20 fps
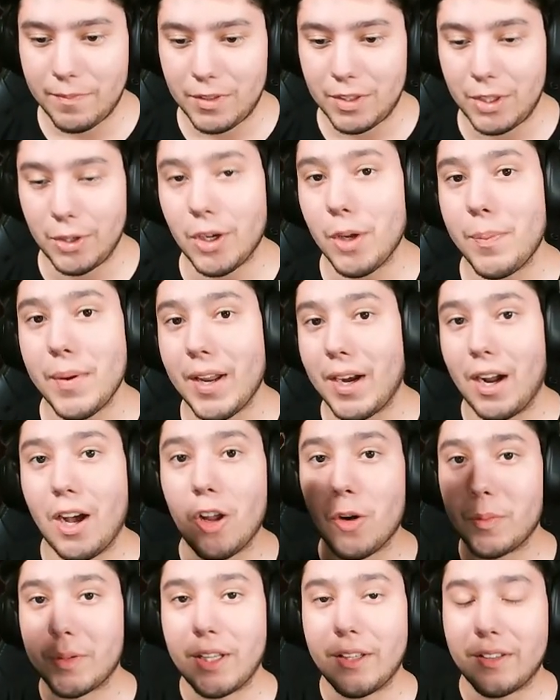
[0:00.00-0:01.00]
So you could be at
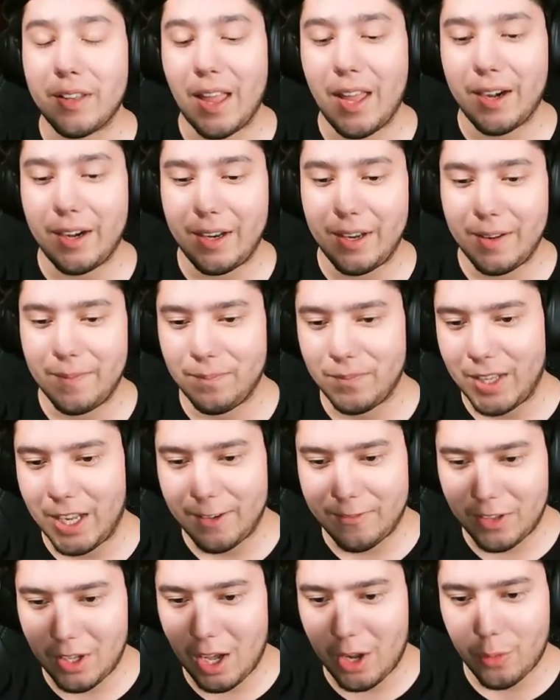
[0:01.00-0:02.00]
100% sanity, and
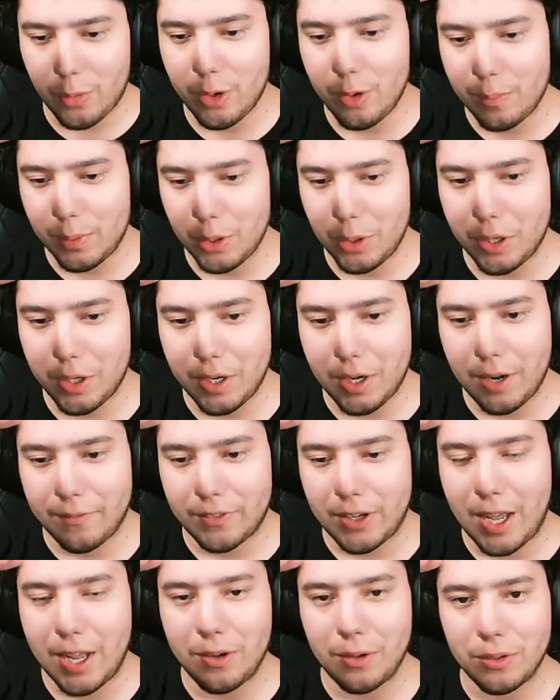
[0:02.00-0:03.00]
if the Henri blew out enough
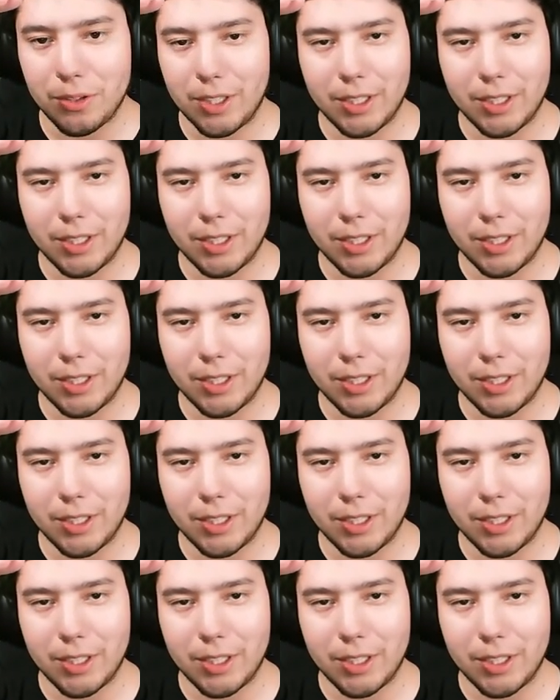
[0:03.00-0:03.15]
candles,